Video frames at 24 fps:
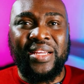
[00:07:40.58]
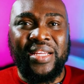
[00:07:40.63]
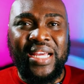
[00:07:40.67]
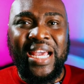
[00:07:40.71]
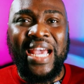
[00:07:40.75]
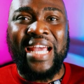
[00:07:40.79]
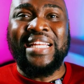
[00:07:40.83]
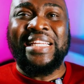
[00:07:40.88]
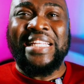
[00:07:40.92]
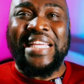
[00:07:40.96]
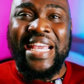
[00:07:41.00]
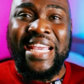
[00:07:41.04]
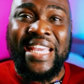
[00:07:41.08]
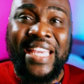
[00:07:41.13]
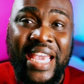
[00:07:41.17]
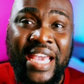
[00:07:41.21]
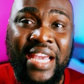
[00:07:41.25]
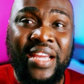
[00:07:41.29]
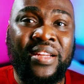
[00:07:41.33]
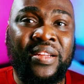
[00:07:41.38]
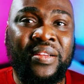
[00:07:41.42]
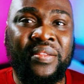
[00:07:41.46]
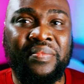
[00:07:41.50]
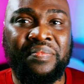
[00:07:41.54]
and
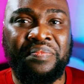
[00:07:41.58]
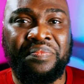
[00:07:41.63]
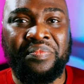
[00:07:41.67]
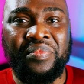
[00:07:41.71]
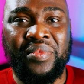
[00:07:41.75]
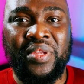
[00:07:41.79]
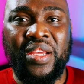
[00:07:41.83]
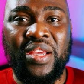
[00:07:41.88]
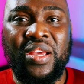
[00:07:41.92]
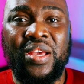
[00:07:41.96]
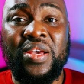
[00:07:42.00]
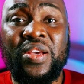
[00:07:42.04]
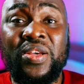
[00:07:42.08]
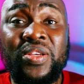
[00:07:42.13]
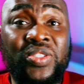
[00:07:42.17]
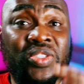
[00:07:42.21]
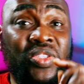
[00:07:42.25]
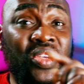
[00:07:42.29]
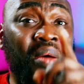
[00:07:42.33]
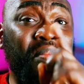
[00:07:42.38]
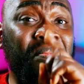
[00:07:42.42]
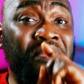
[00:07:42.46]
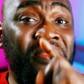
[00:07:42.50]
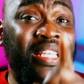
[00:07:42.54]
again.
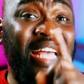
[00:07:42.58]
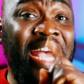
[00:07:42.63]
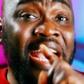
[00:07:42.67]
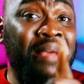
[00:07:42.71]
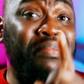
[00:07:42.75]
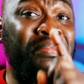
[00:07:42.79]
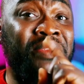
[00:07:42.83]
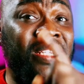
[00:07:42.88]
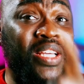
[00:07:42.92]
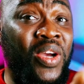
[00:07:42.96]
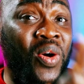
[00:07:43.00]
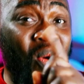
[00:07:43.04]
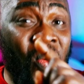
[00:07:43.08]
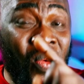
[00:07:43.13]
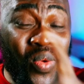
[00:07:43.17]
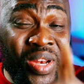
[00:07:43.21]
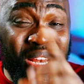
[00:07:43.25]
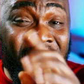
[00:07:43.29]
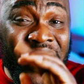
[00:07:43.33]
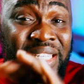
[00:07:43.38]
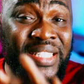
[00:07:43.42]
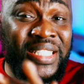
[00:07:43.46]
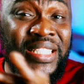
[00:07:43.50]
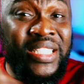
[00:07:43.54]
Sometimes the
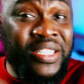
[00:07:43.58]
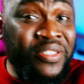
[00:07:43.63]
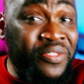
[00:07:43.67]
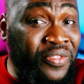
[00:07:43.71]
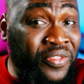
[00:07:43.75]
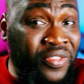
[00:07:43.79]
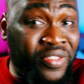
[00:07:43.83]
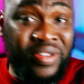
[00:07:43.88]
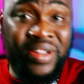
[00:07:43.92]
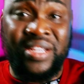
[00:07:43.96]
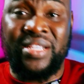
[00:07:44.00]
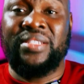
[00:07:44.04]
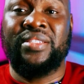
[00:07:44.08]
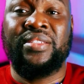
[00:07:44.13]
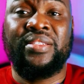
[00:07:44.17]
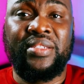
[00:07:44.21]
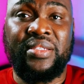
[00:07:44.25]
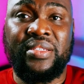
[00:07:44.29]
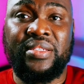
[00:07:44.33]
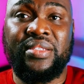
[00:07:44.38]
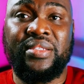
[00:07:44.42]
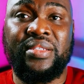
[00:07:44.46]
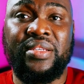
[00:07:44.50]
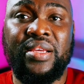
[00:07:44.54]
only
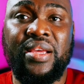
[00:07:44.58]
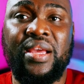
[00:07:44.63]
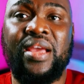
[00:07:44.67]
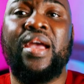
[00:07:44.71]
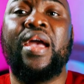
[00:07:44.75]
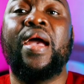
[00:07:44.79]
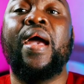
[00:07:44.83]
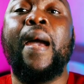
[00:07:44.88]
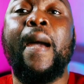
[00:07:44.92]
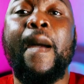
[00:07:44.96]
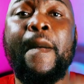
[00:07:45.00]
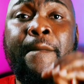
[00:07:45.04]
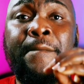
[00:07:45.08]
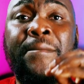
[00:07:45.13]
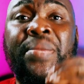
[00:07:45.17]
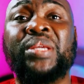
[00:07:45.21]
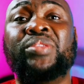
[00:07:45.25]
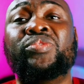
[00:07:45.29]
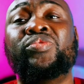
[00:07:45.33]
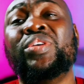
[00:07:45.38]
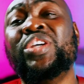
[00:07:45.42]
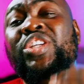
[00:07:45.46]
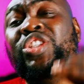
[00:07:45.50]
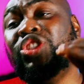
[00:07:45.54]
difference
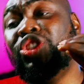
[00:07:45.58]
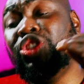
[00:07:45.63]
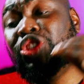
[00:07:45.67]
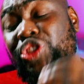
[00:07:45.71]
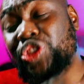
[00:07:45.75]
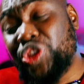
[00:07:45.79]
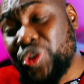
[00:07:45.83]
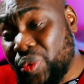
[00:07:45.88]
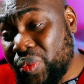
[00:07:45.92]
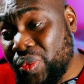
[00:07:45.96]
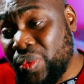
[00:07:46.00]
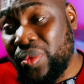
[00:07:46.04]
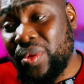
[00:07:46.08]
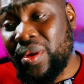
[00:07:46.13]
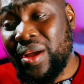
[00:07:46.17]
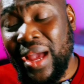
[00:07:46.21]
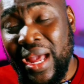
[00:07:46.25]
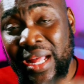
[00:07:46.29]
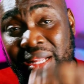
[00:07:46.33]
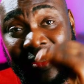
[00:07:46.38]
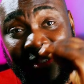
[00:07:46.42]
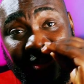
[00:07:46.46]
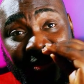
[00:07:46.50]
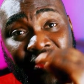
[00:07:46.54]
between you
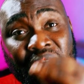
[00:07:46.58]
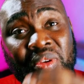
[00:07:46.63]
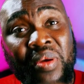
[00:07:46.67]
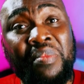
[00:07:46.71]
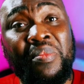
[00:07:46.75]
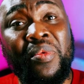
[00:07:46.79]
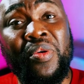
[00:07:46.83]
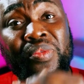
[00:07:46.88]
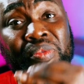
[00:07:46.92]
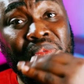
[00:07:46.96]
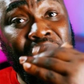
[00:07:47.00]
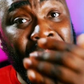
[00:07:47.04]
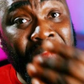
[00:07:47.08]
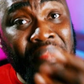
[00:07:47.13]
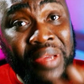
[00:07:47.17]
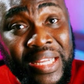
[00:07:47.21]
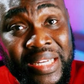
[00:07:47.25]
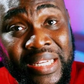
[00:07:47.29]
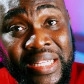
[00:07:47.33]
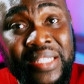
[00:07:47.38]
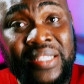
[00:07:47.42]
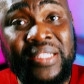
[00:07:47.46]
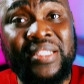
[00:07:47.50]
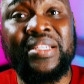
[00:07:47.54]
and someone who made
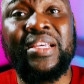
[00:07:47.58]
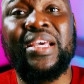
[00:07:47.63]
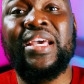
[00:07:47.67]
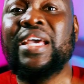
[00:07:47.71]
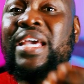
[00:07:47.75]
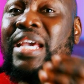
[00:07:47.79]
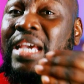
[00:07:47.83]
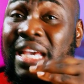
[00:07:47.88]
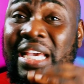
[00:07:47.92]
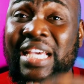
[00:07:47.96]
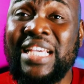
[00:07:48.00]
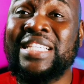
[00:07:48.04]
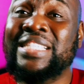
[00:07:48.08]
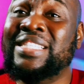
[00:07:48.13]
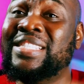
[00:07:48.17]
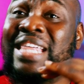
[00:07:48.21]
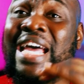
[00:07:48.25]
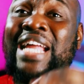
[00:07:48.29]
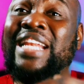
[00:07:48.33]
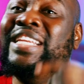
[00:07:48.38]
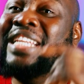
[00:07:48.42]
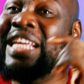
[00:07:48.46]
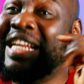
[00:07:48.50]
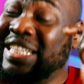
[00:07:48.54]
it is
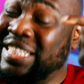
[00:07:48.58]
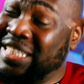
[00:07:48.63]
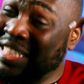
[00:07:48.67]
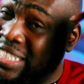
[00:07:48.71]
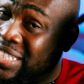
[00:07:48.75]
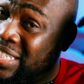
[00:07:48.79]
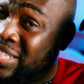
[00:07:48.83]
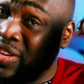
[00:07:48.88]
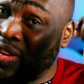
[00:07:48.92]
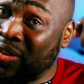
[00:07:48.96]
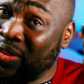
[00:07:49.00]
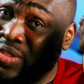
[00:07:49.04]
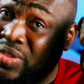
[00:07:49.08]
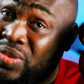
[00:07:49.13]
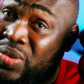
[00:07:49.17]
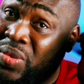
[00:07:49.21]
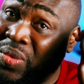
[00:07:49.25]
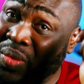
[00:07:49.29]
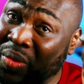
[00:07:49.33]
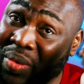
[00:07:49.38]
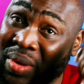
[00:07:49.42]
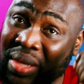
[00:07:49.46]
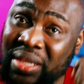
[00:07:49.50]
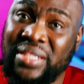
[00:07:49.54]
that they did not
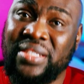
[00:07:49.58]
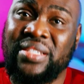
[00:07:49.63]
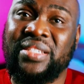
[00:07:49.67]
quit.